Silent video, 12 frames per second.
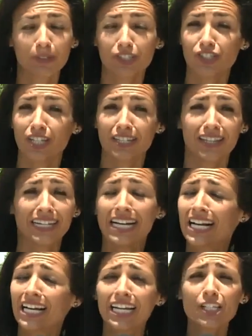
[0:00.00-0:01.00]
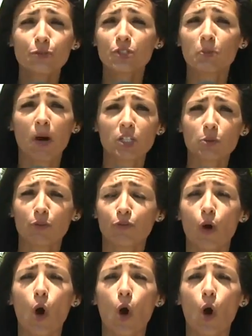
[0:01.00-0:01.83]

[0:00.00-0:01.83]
but say that he's responsible for